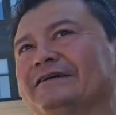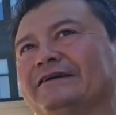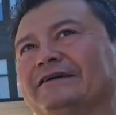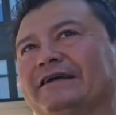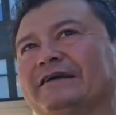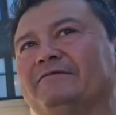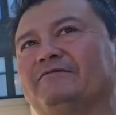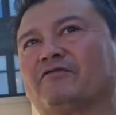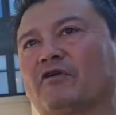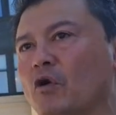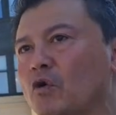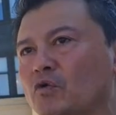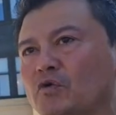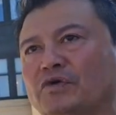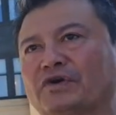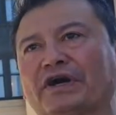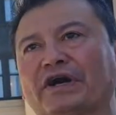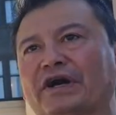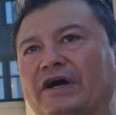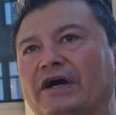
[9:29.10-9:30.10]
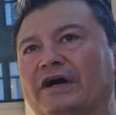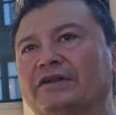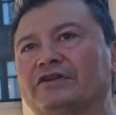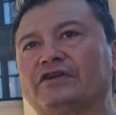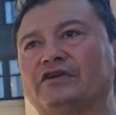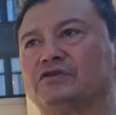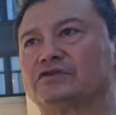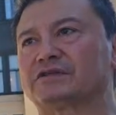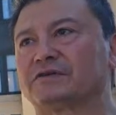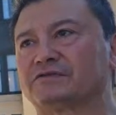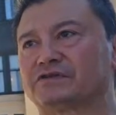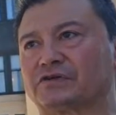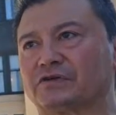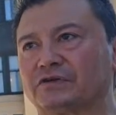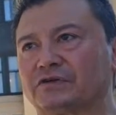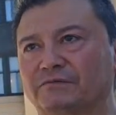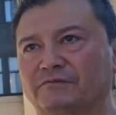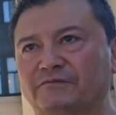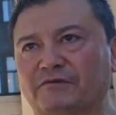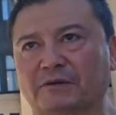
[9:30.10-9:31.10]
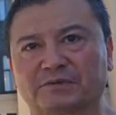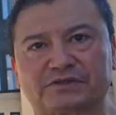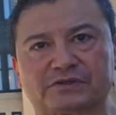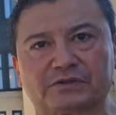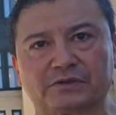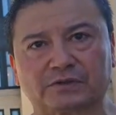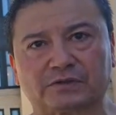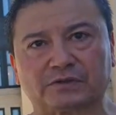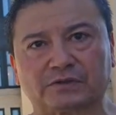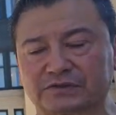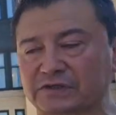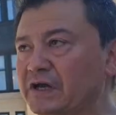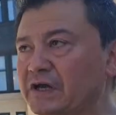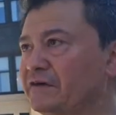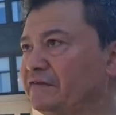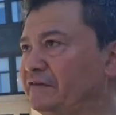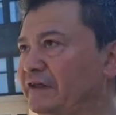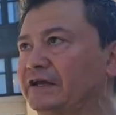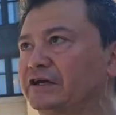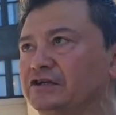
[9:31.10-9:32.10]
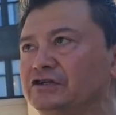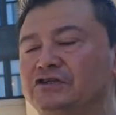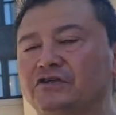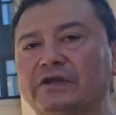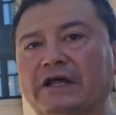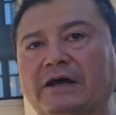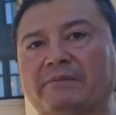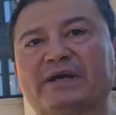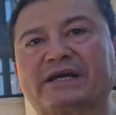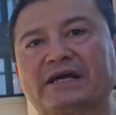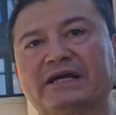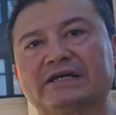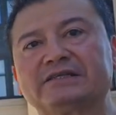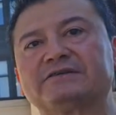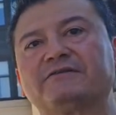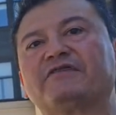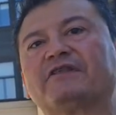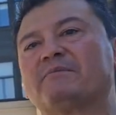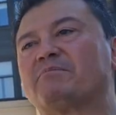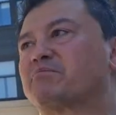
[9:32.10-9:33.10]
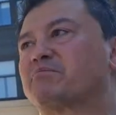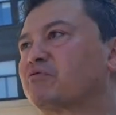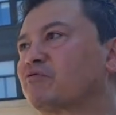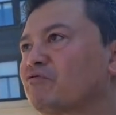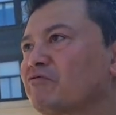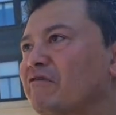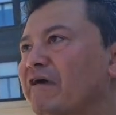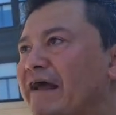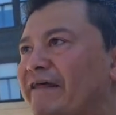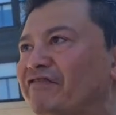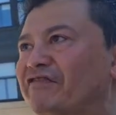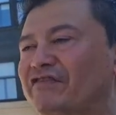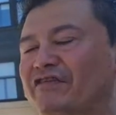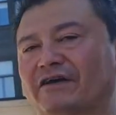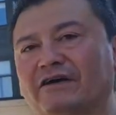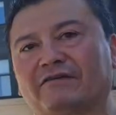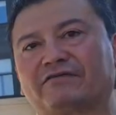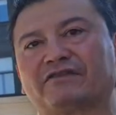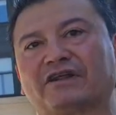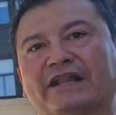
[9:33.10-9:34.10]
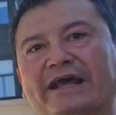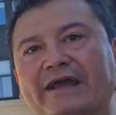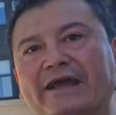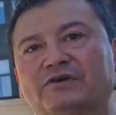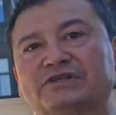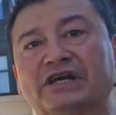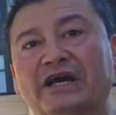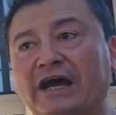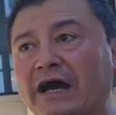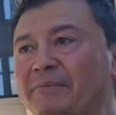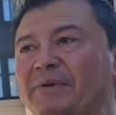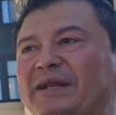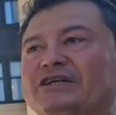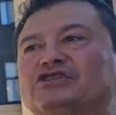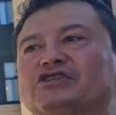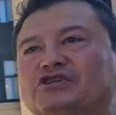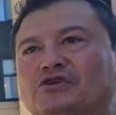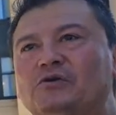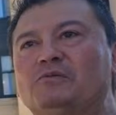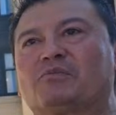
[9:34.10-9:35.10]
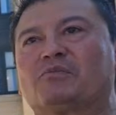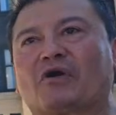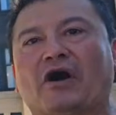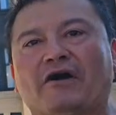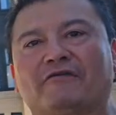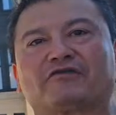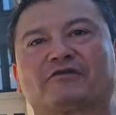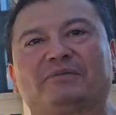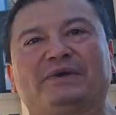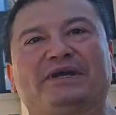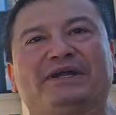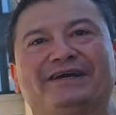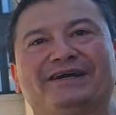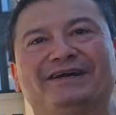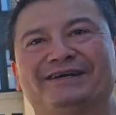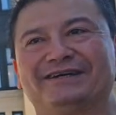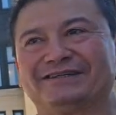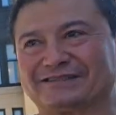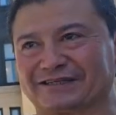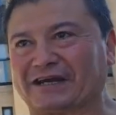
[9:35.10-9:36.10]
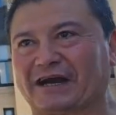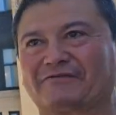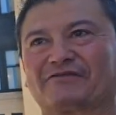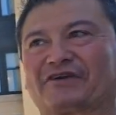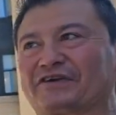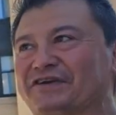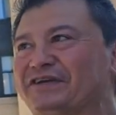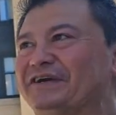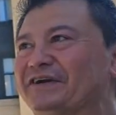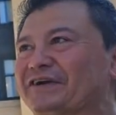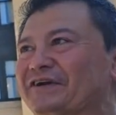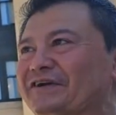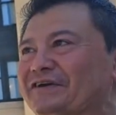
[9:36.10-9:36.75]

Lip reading: invoke the use of certain pharmaceuticals, they can do that because of the breadth of the language. I mean, it's too broad for me to cover here.